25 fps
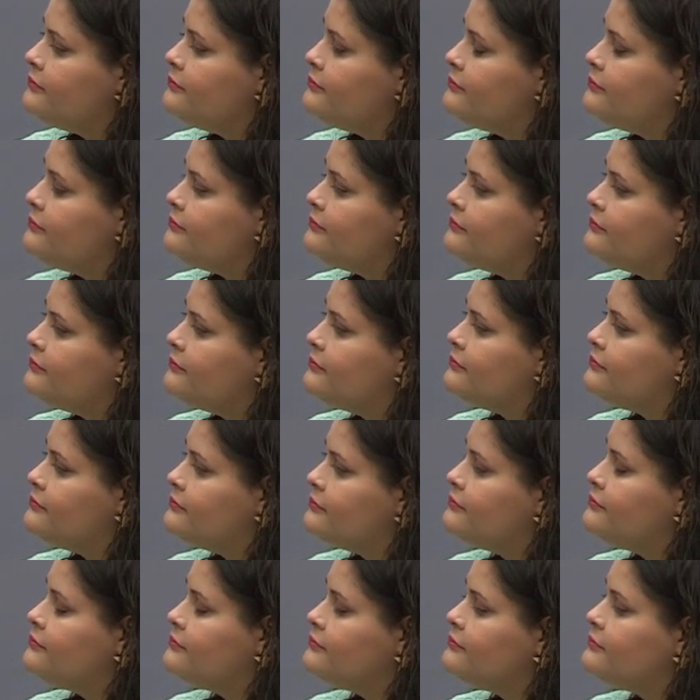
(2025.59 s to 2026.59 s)

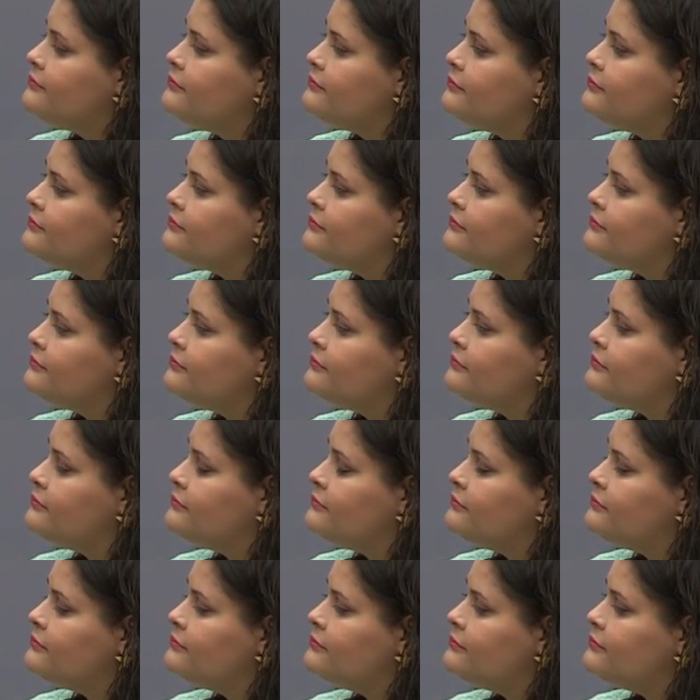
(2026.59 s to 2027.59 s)

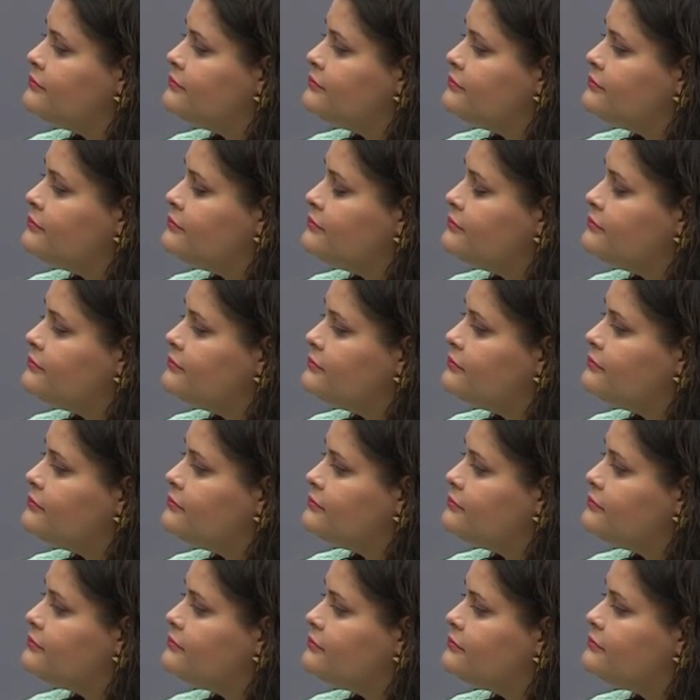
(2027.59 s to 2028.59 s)

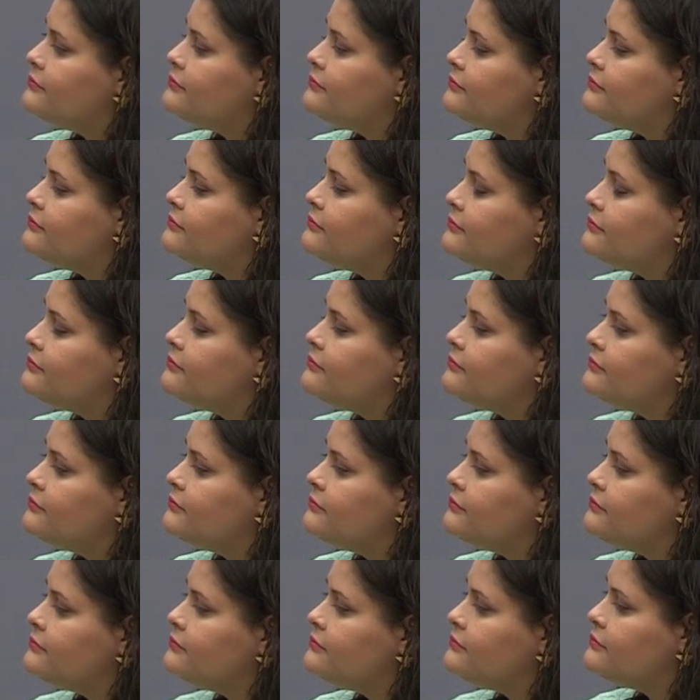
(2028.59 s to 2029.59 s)

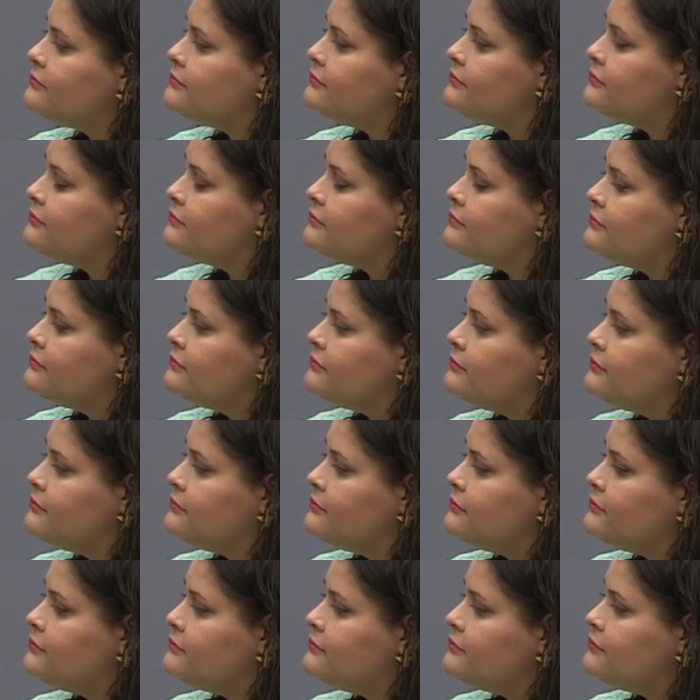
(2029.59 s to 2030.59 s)

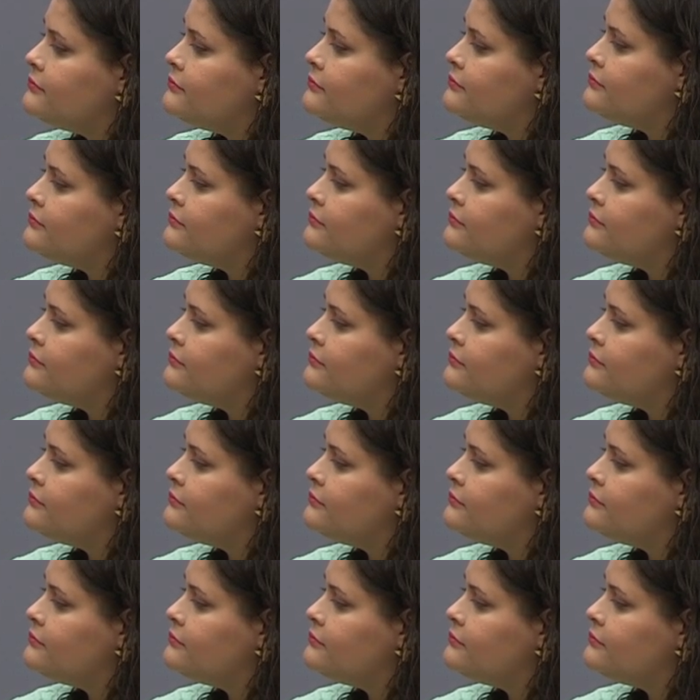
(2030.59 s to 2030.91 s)
(silent)